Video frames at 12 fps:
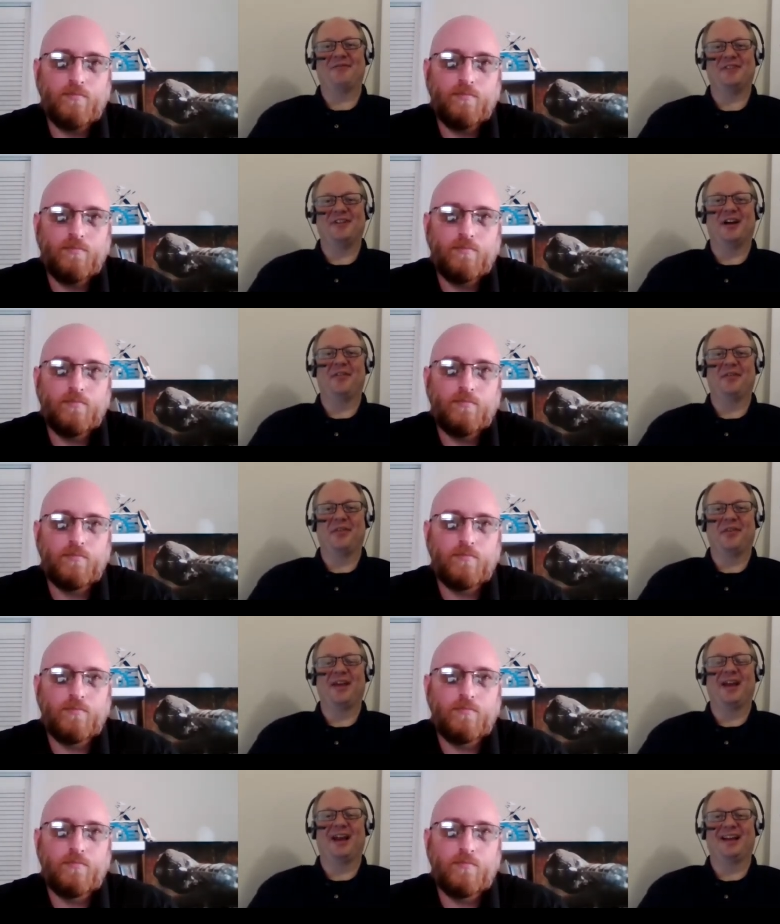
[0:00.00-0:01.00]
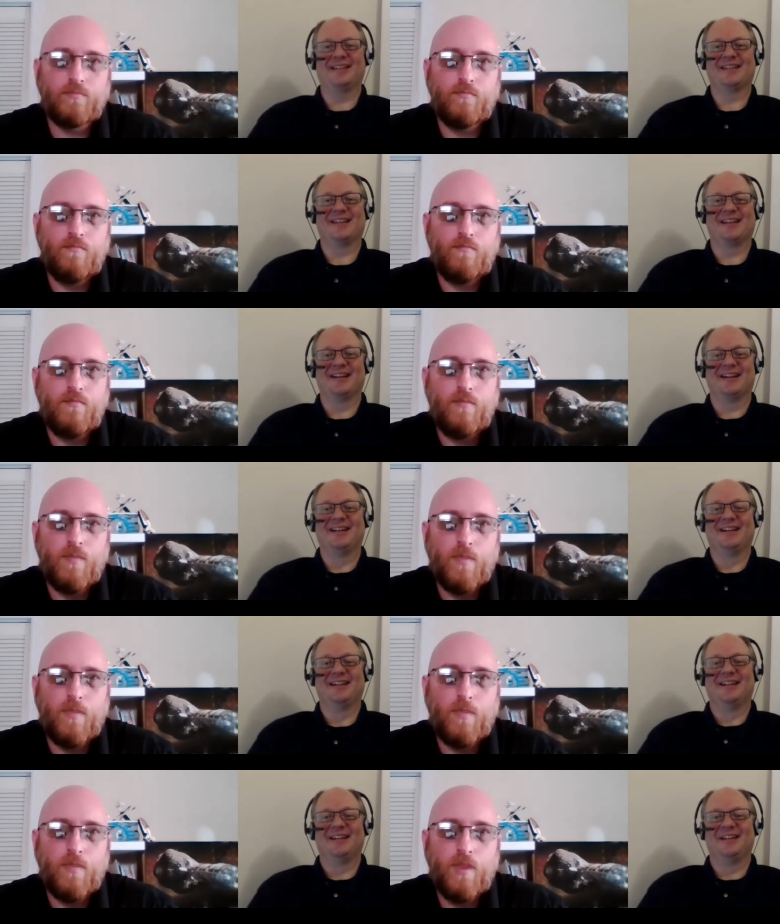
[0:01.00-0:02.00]
Speaker 1: done thing. It's uh,
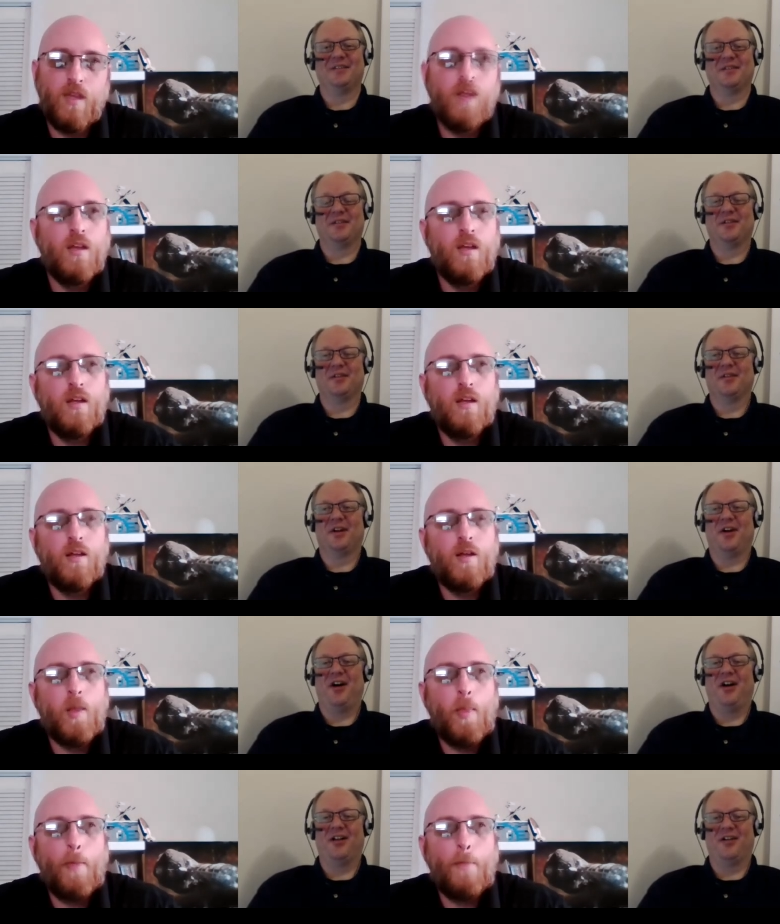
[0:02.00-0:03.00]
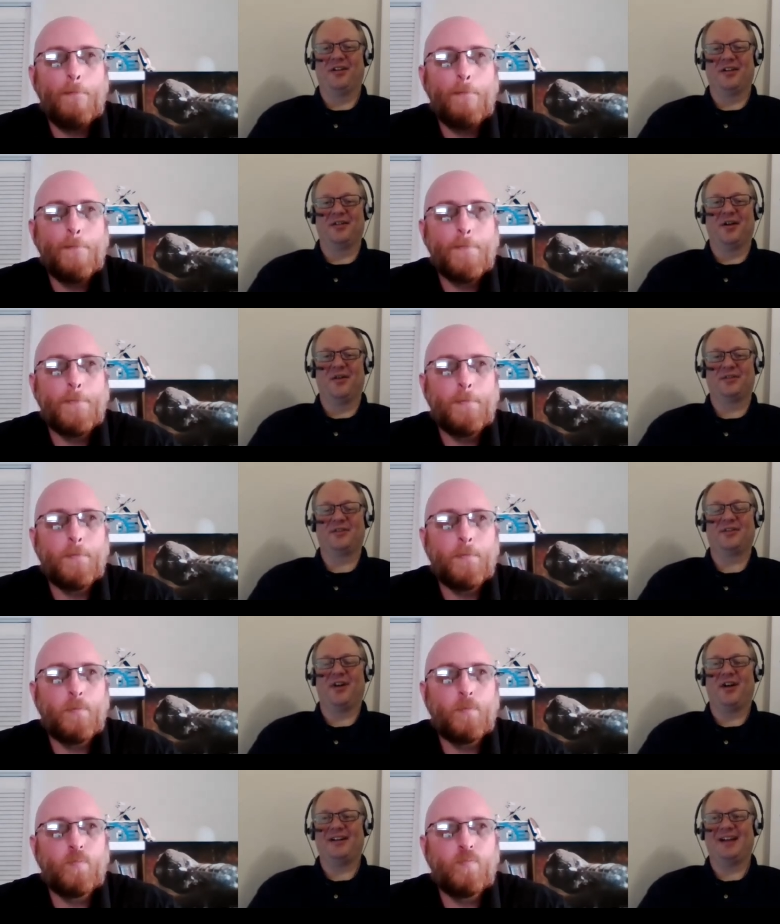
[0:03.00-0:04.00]
you, you do it all or you don't
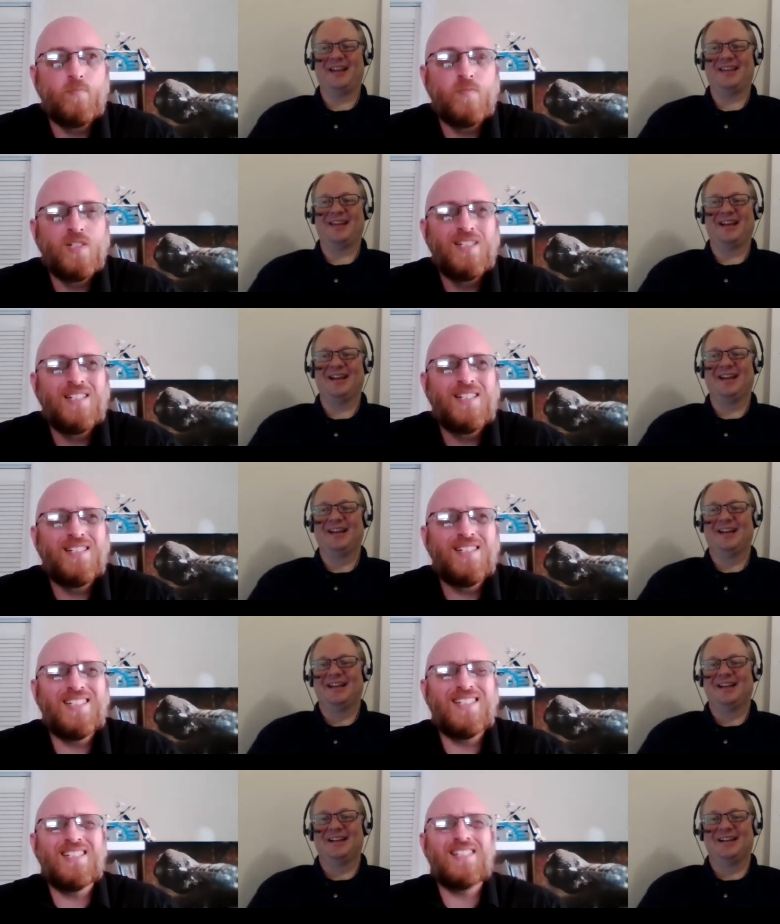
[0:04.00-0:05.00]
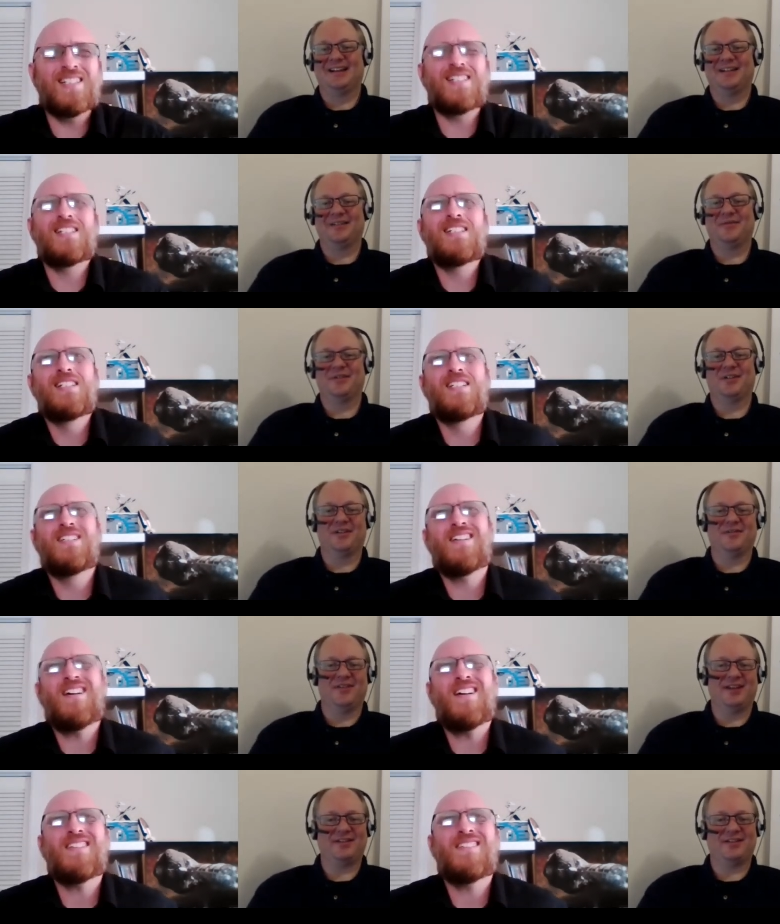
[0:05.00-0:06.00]
start, I think. Uh,
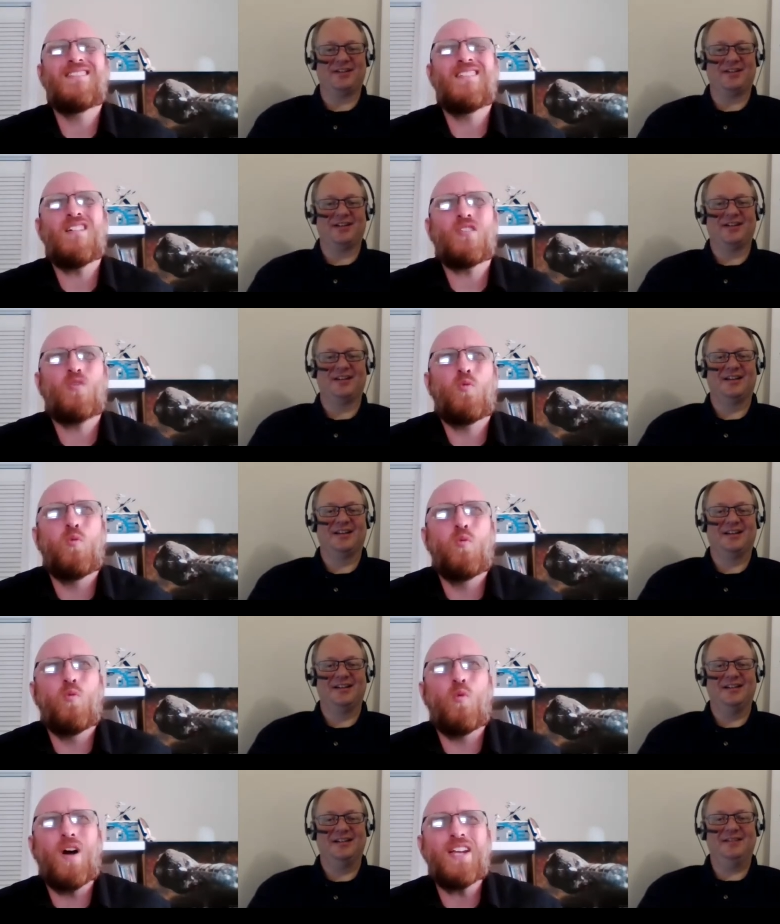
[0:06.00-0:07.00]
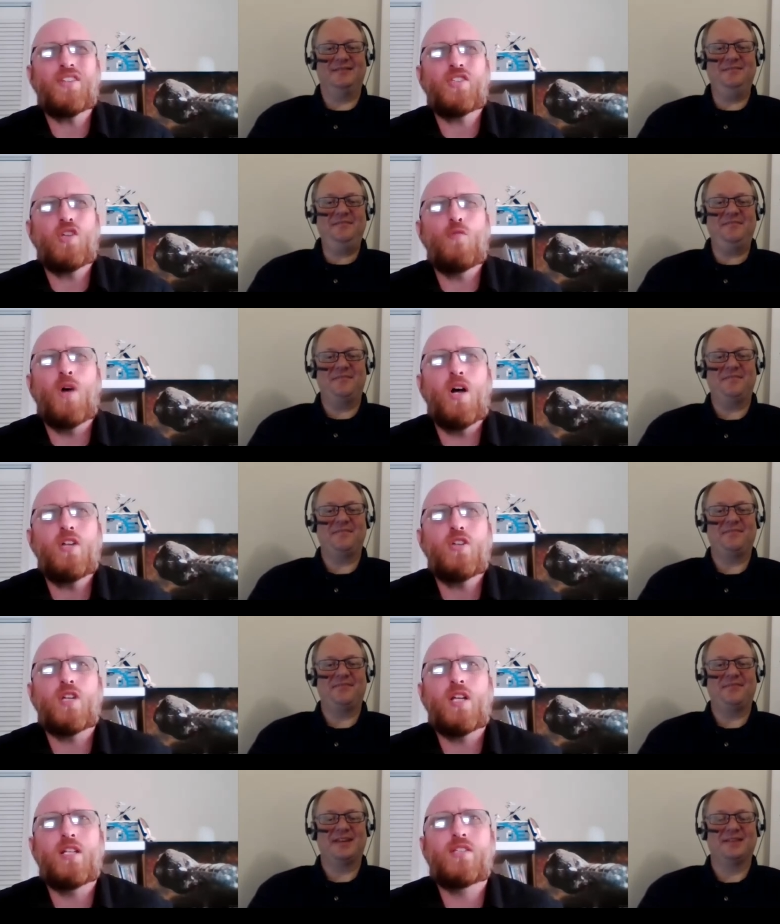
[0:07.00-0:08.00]
not,
Speaker 2: not quite so
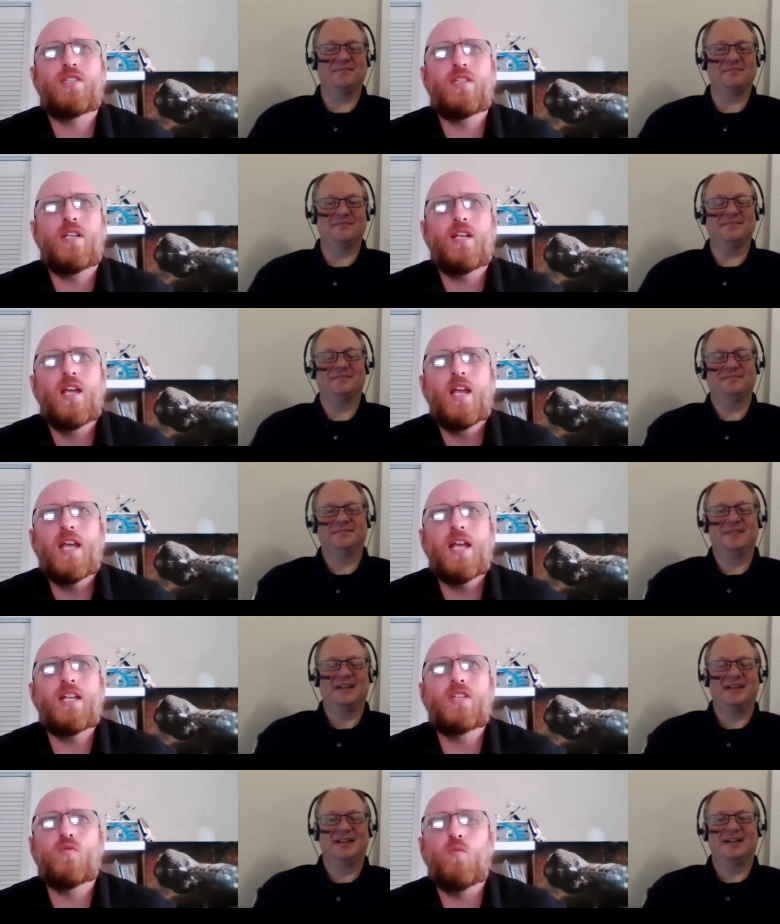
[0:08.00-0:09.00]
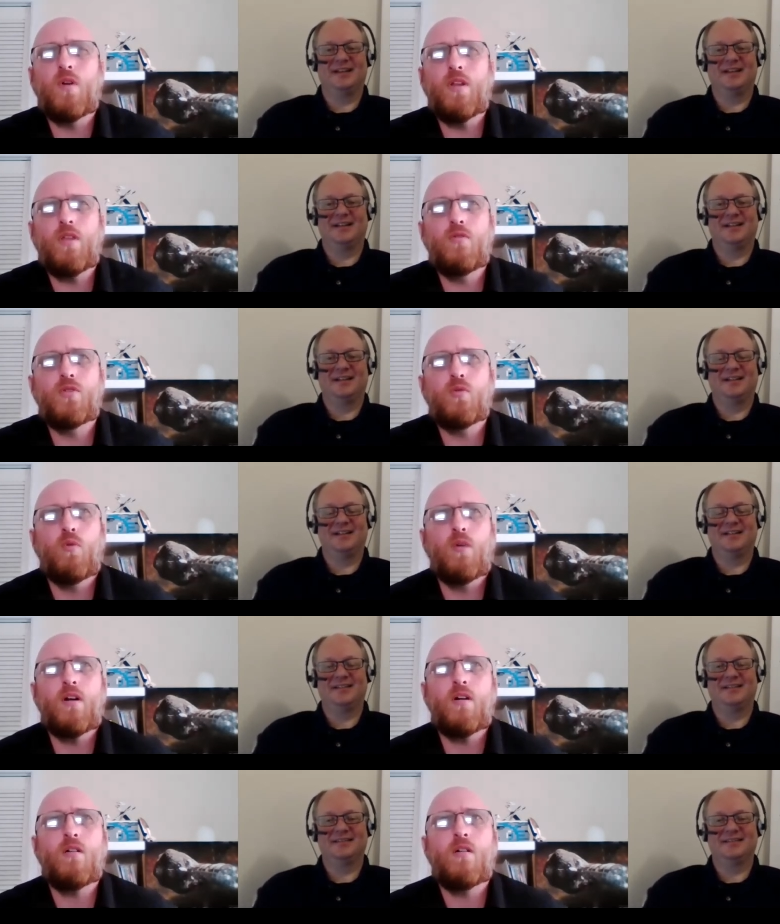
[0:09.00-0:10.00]
much. It's, hmm it's one of those
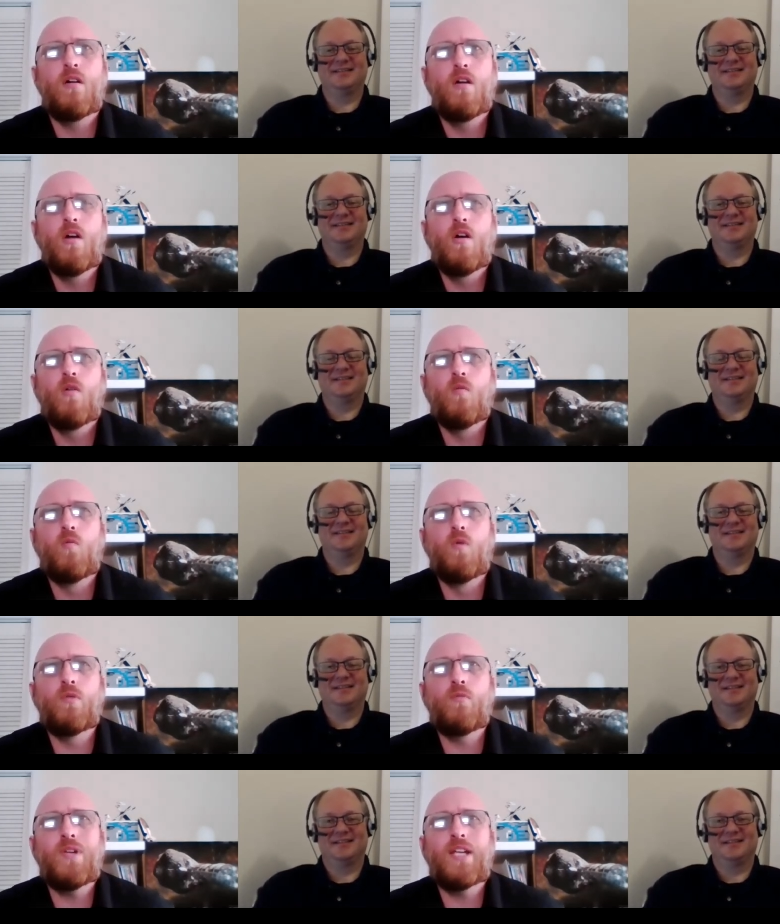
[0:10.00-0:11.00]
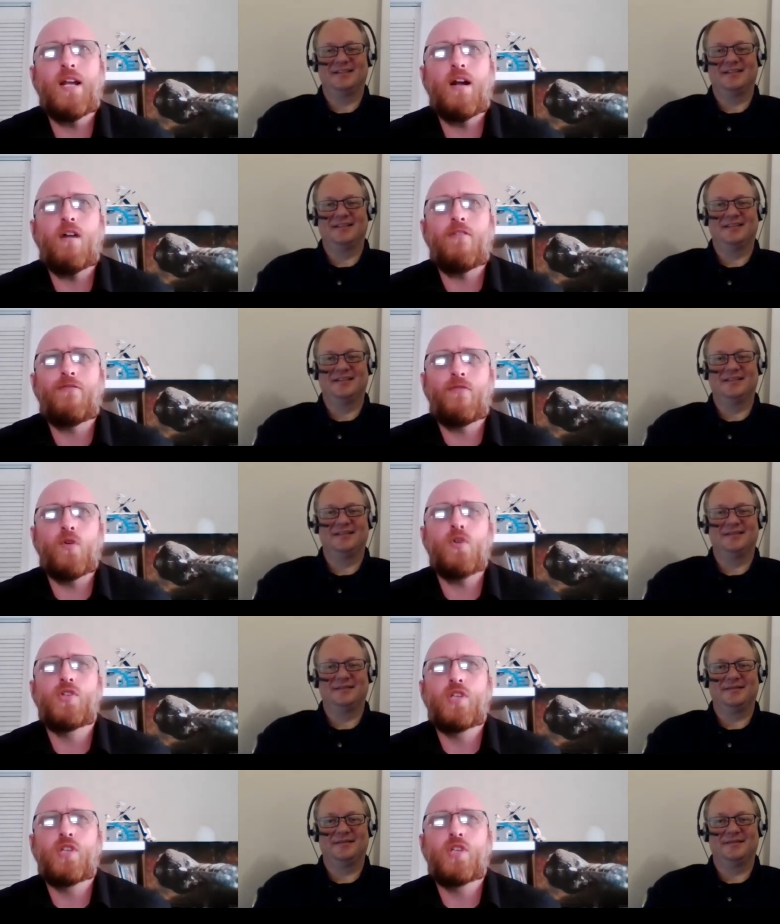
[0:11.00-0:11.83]
where when we get our first